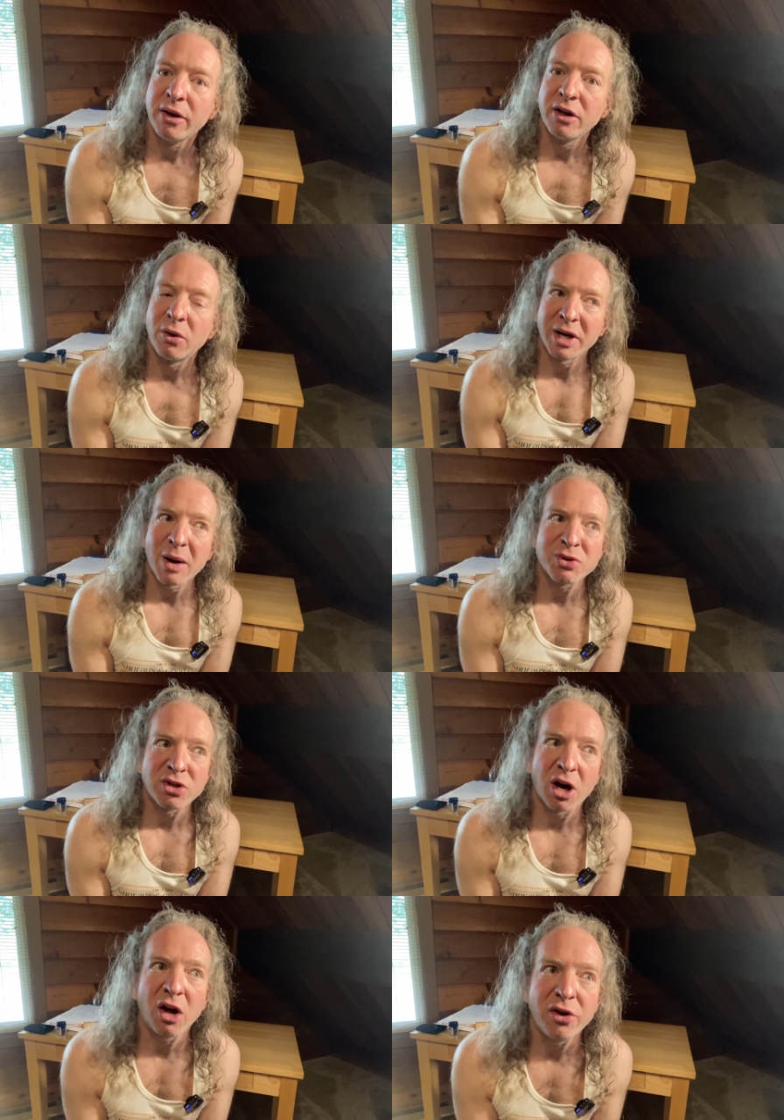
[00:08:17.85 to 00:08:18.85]
You know, when I was in
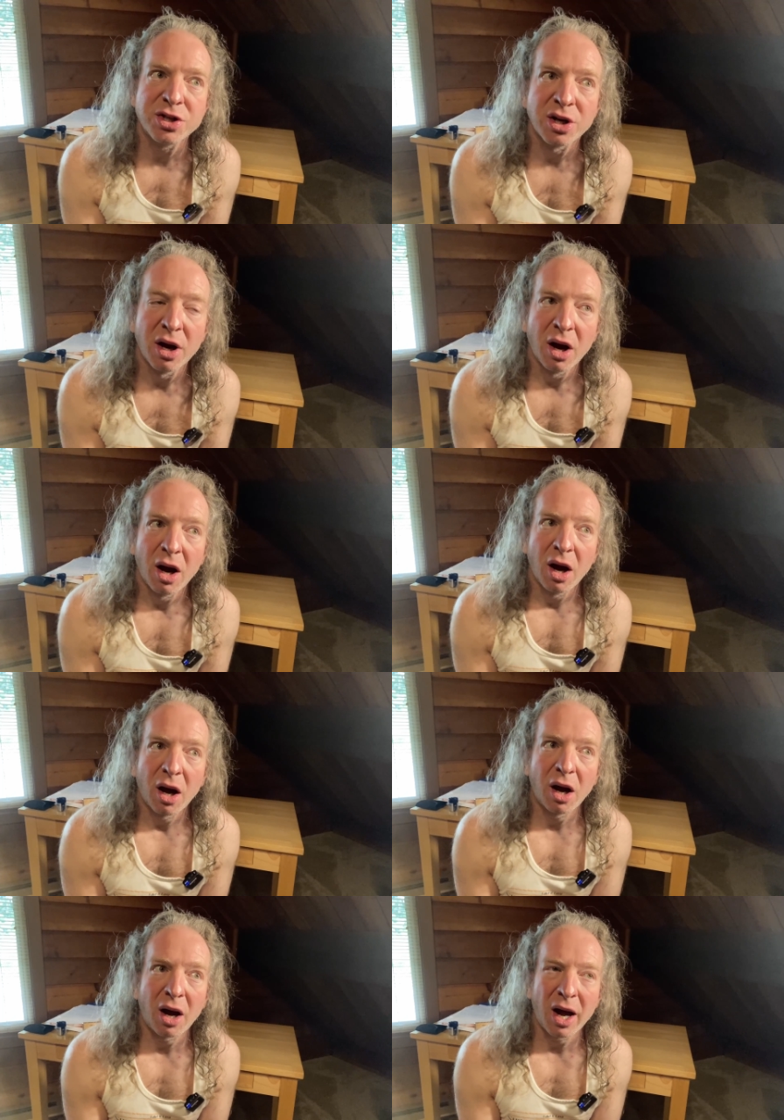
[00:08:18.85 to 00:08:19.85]
college,
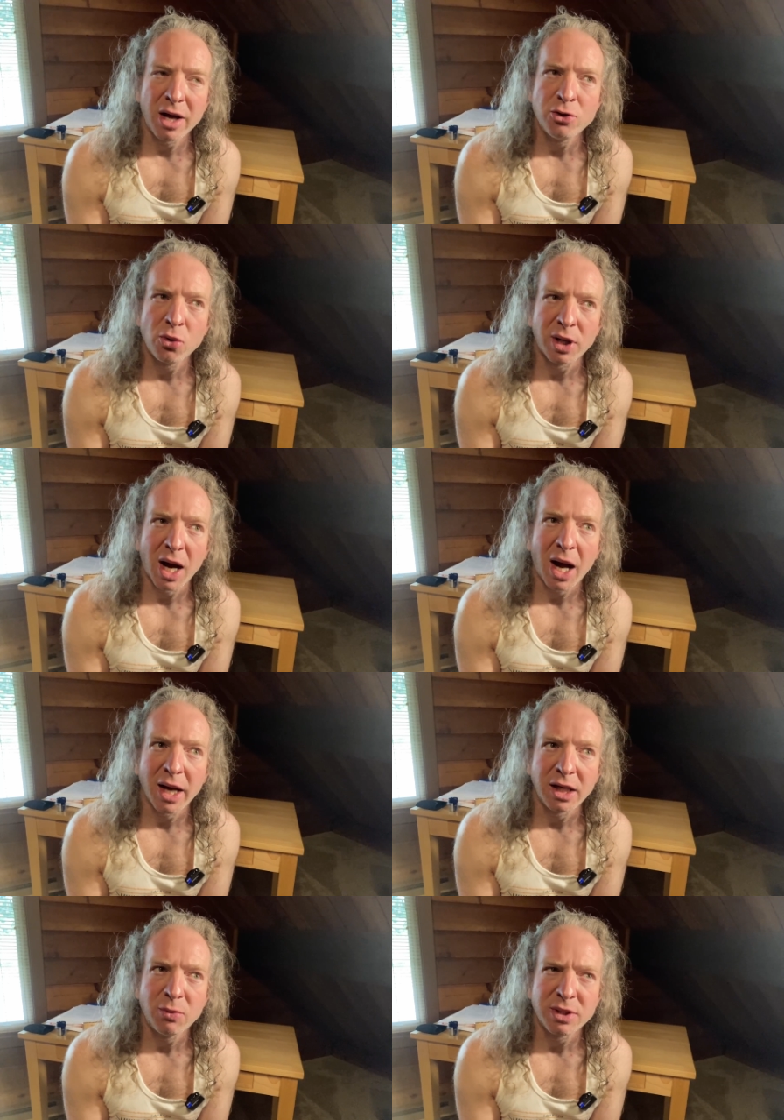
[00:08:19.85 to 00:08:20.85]
uh, I knew a
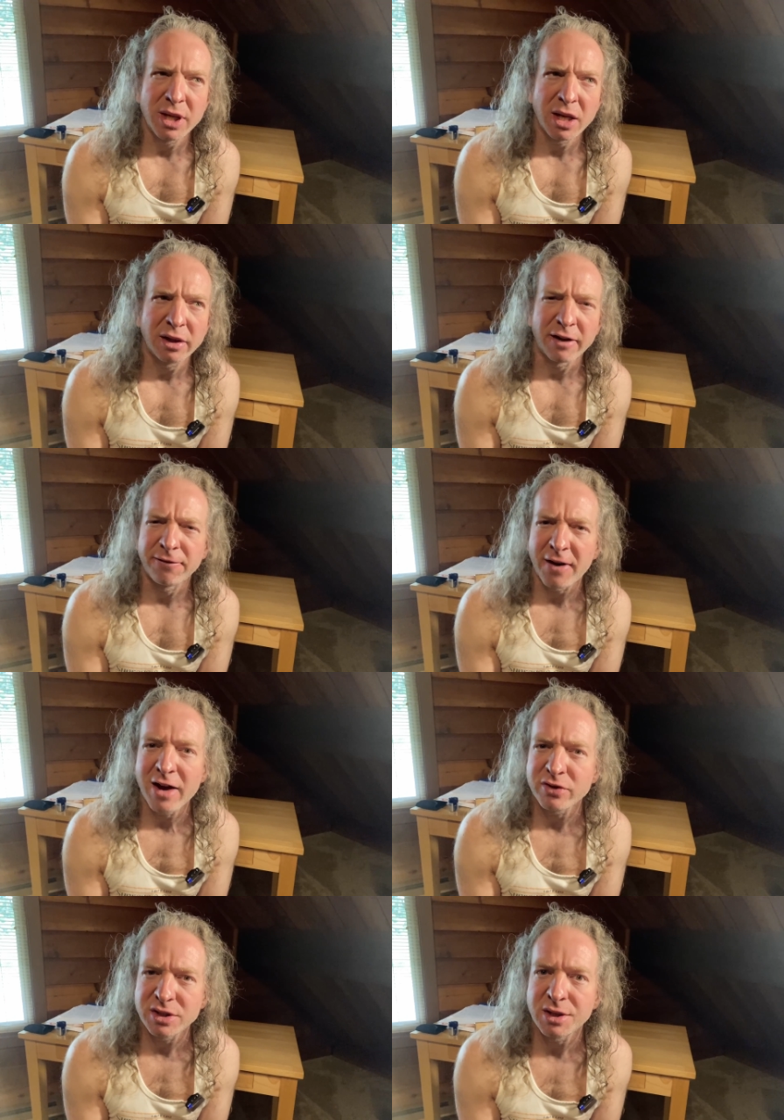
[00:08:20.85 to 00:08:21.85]
guy, he would take like
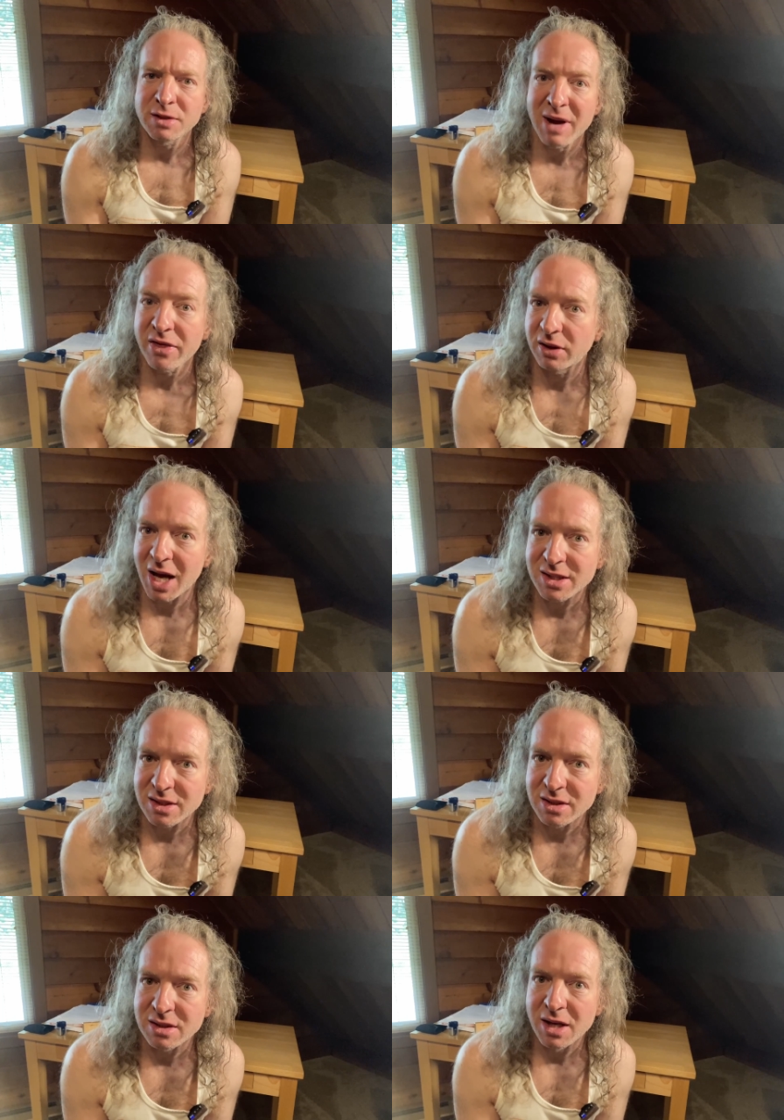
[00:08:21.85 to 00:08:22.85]
five or six math
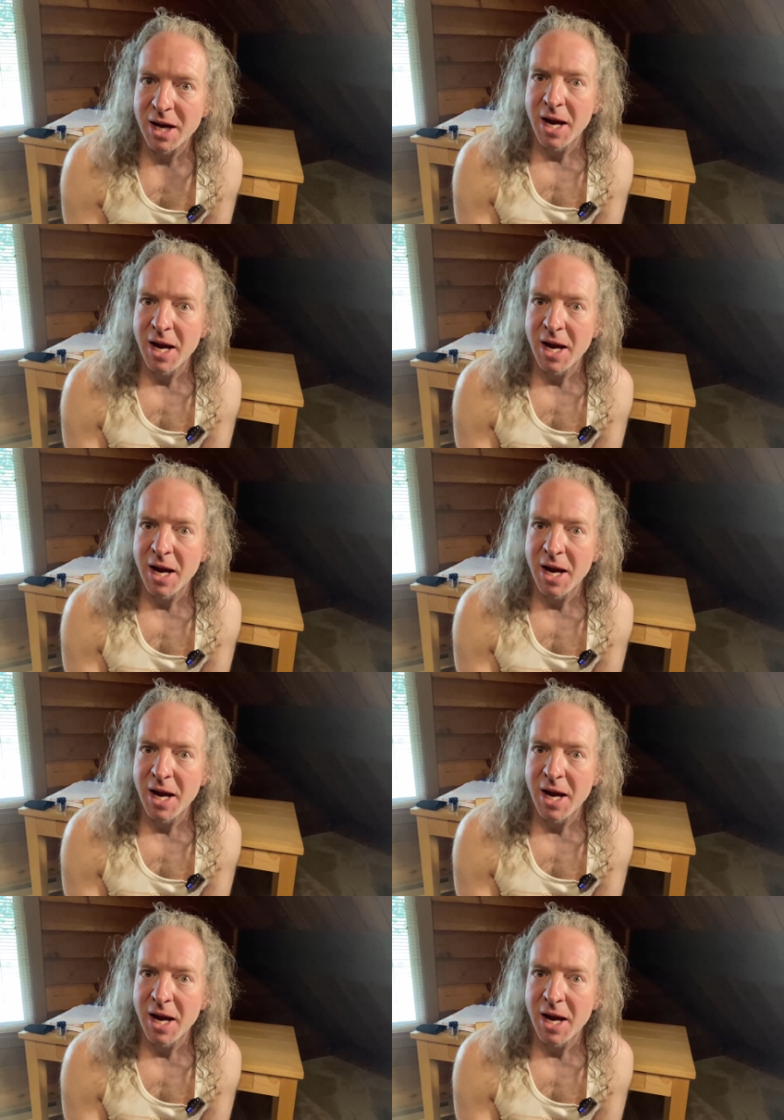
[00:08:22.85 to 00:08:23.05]
classes.